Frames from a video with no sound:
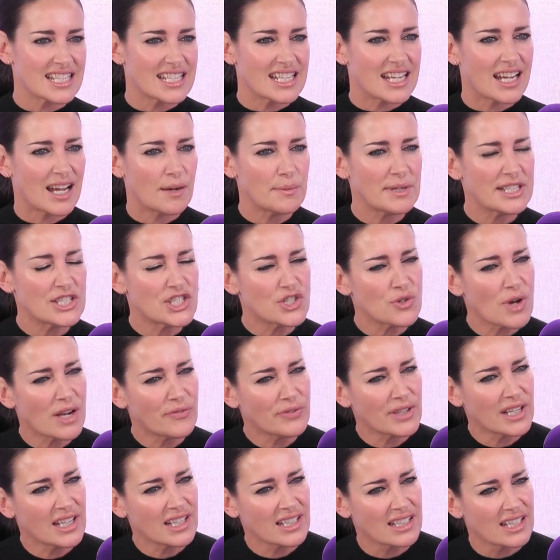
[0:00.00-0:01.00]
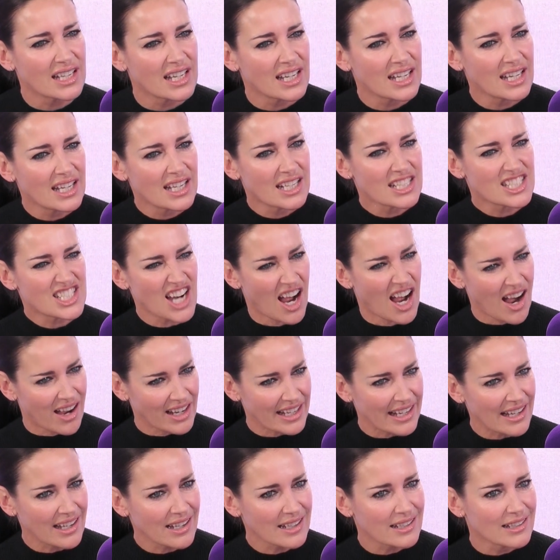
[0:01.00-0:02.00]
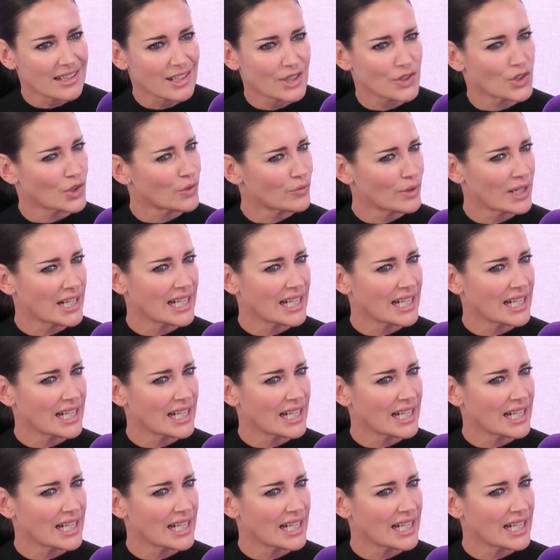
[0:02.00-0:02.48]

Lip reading: I mean, do you ever tire or not really?